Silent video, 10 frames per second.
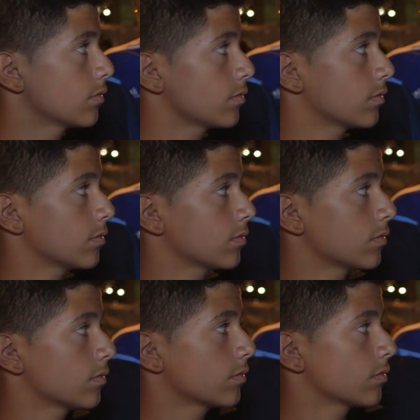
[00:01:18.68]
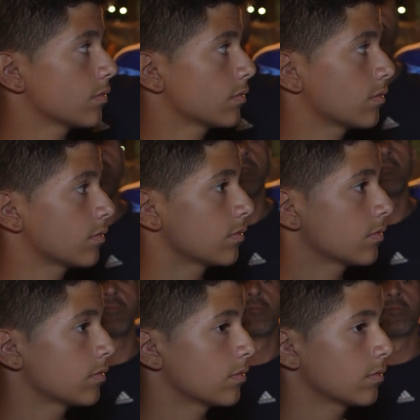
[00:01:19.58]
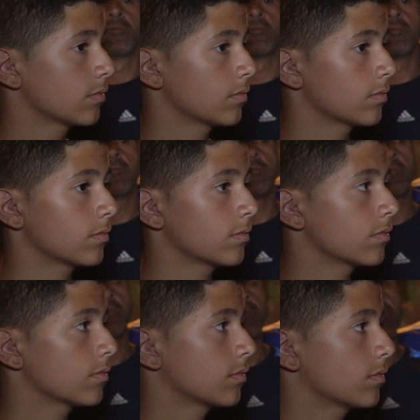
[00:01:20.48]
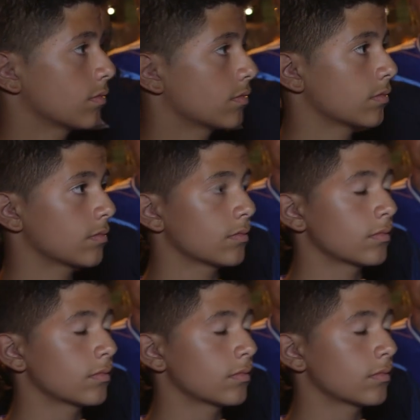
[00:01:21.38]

This person isn't speaking.